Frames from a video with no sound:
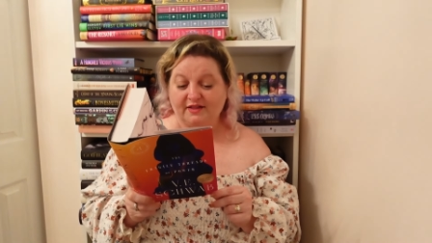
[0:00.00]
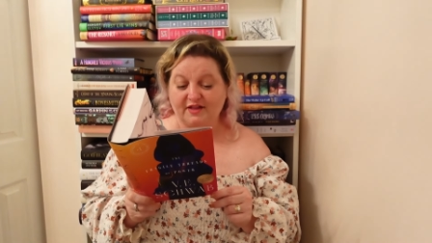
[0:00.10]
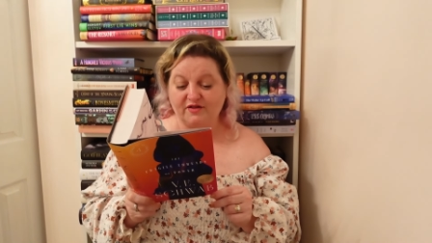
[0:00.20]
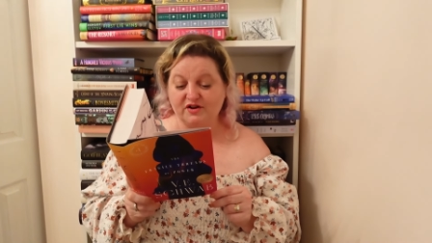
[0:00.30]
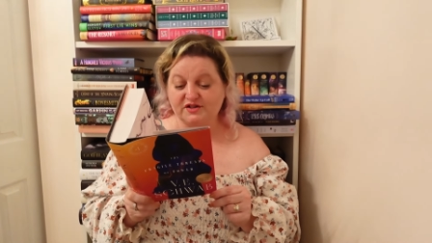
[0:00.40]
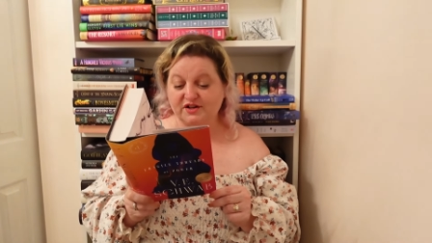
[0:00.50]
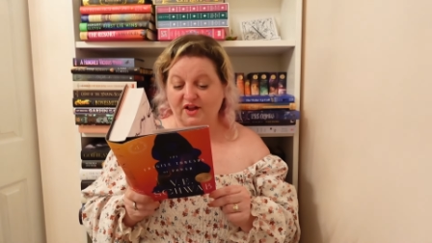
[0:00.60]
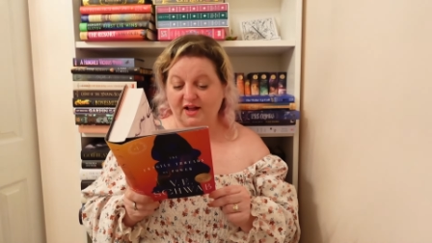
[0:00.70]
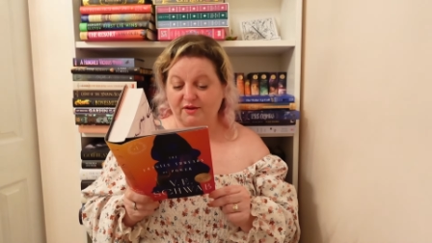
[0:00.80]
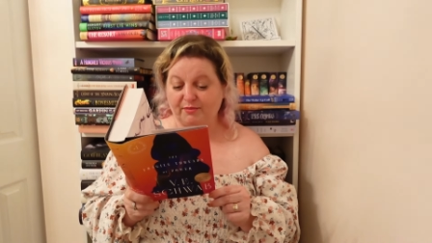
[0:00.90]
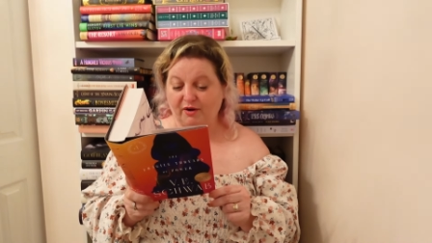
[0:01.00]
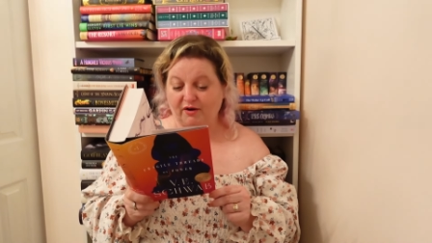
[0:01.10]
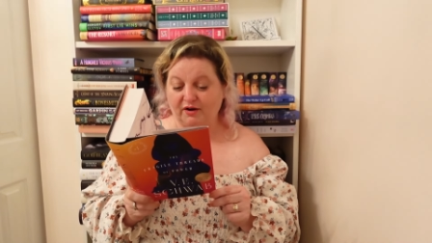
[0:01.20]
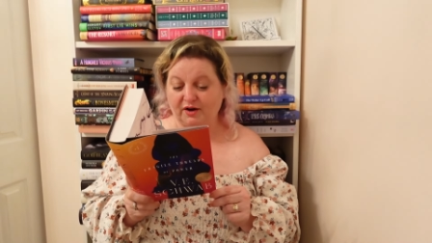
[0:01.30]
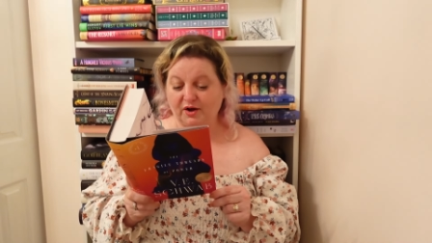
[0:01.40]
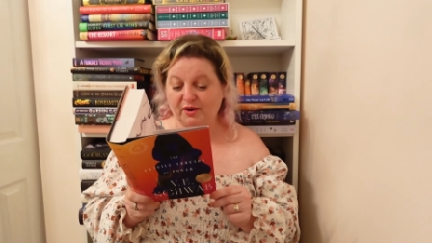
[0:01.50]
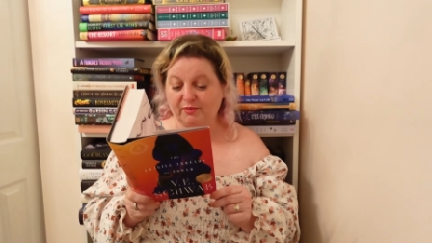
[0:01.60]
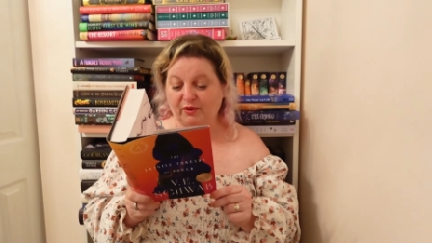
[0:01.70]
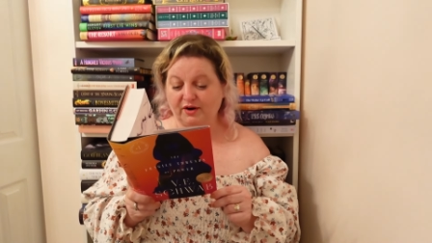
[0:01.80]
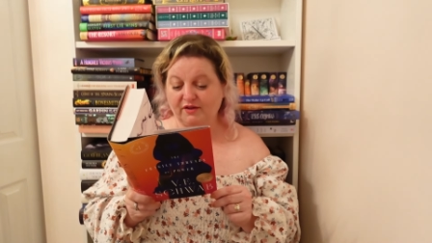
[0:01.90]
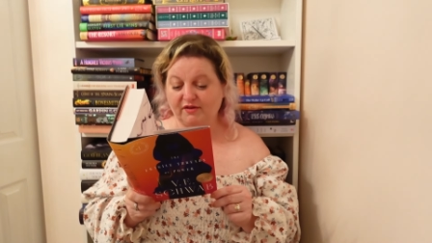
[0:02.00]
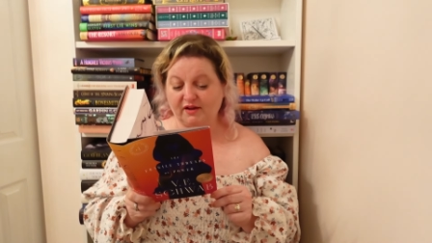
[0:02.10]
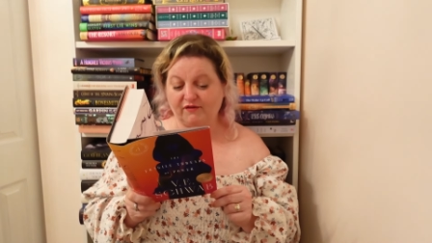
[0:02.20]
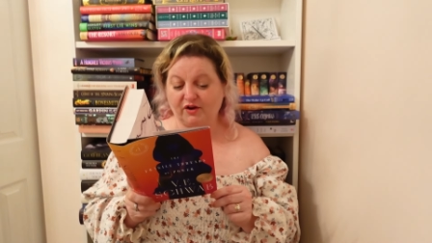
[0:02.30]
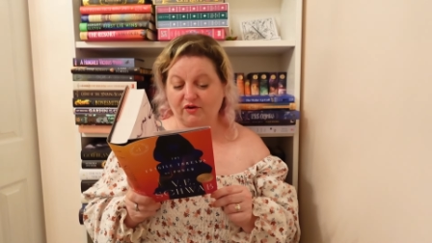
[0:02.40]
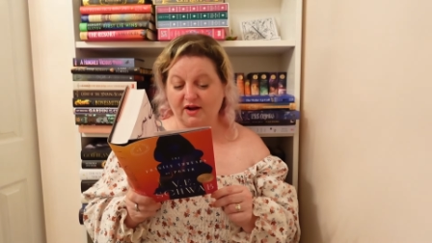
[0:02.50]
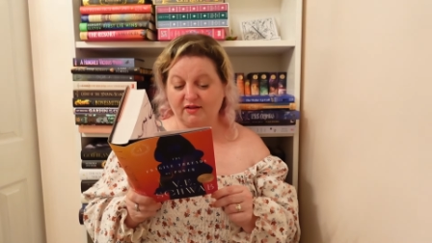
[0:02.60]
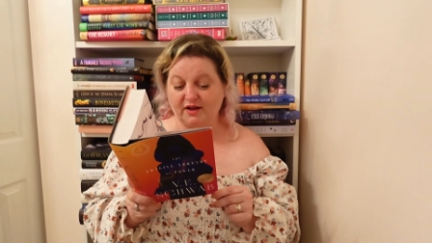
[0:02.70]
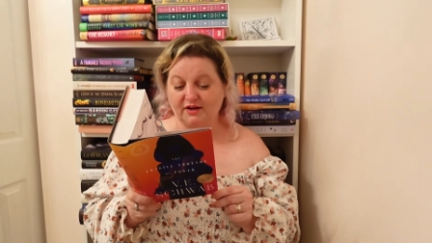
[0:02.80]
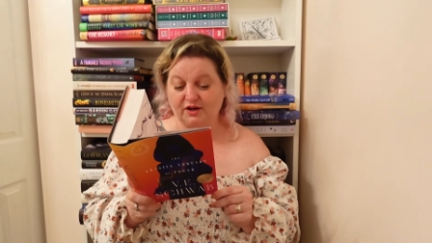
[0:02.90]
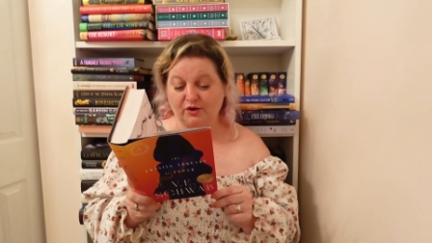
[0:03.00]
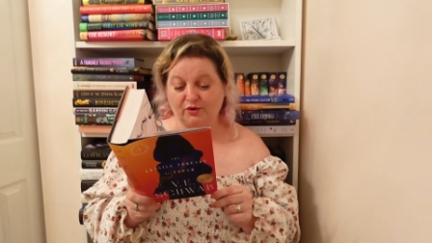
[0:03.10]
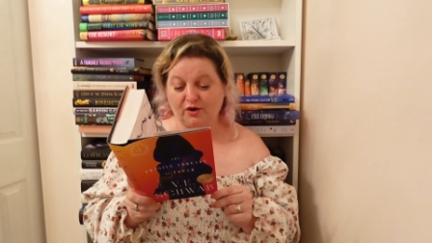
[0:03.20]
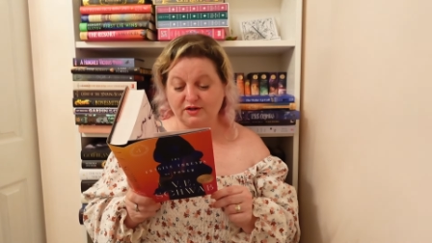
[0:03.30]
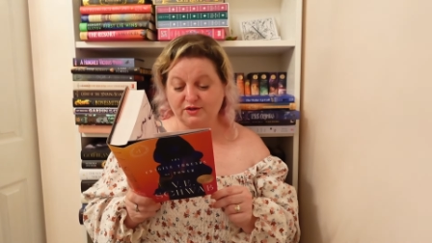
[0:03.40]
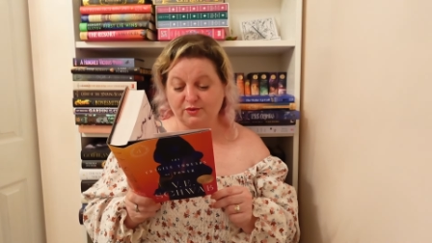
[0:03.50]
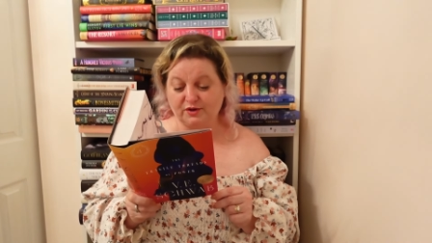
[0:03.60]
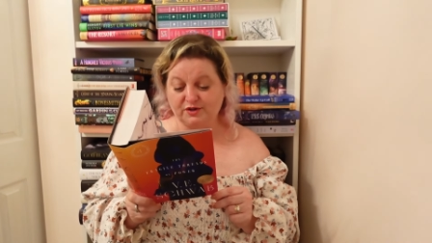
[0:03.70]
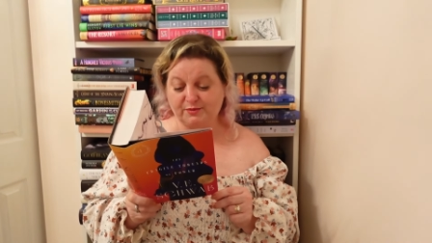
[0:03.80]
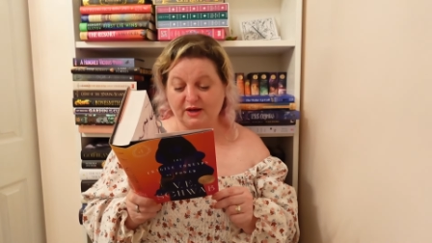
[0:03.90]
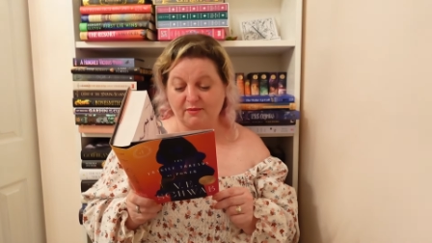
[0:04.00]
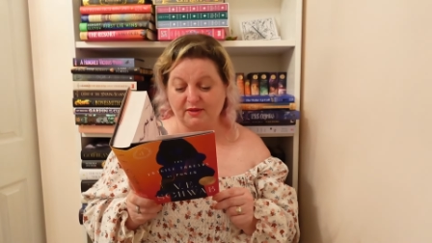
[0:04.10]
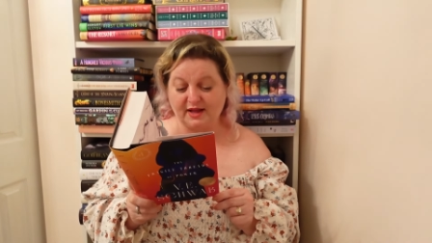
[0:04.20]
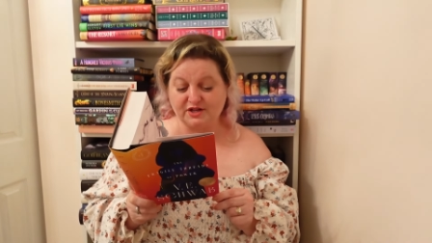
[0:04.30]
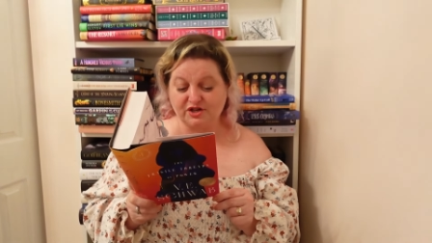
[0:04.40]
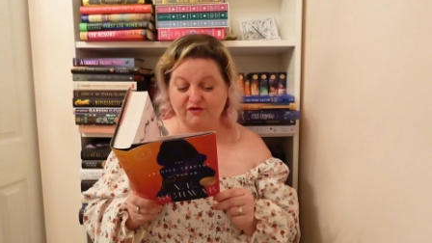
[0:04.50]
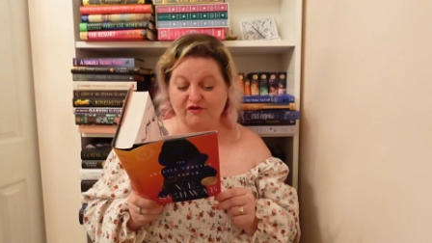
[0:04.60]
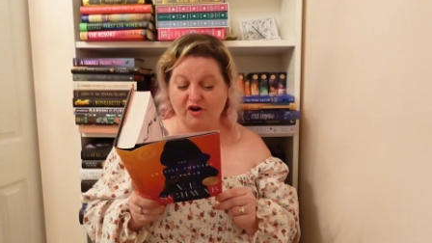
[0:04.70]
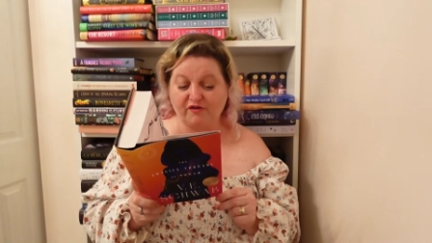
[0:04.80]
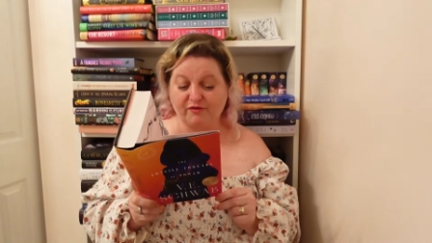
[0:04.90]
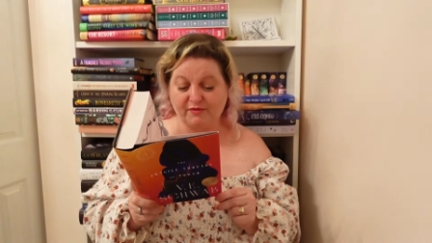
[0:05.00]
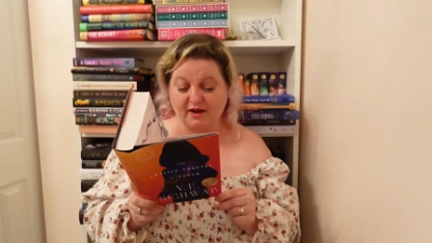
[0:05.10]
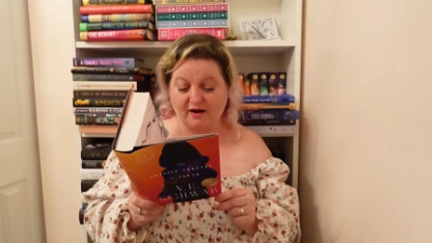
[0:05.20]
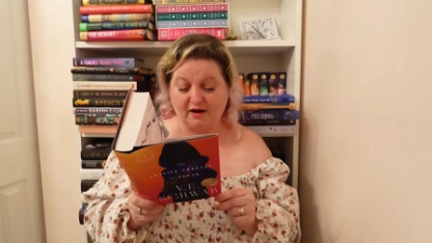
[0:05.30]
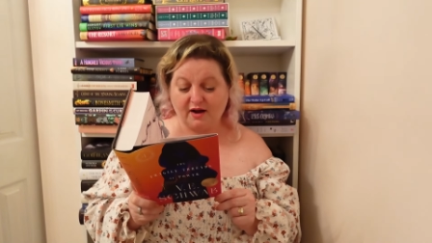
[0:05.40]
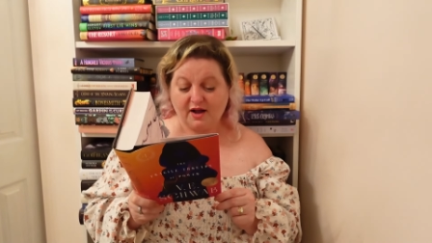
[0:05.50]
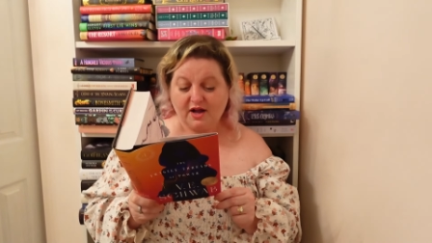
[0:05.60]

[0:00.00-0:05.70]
Then there's Delilah Bard, born a thief in Grey London who crossed the world to become a legend far from there.